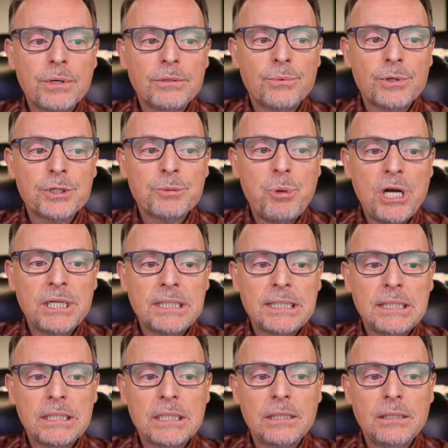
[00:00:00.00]

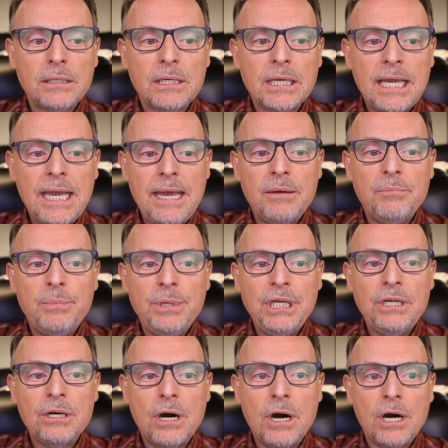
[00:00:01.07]
responses can
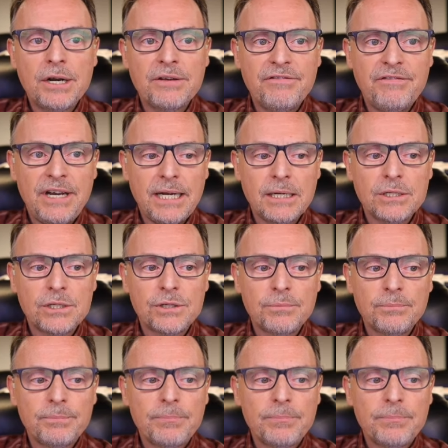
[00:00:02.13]
be artifacts.